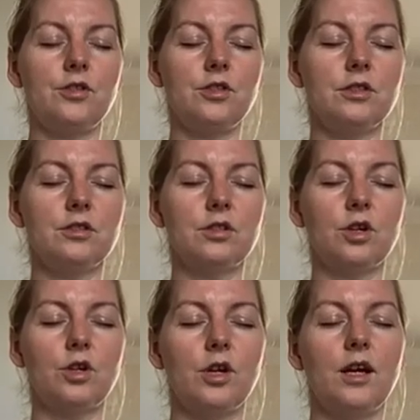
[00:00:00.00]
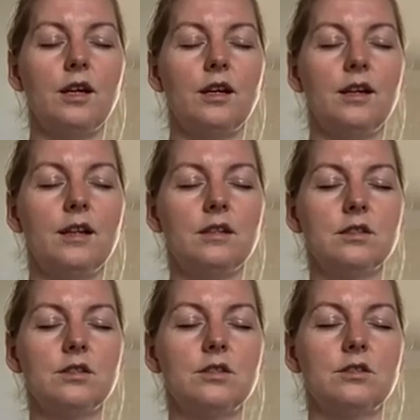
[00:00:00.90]
just create a little
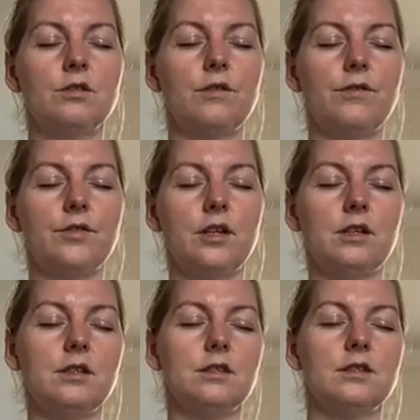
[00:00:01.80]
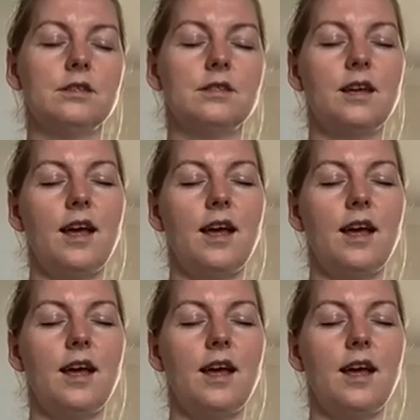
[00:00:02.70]
softness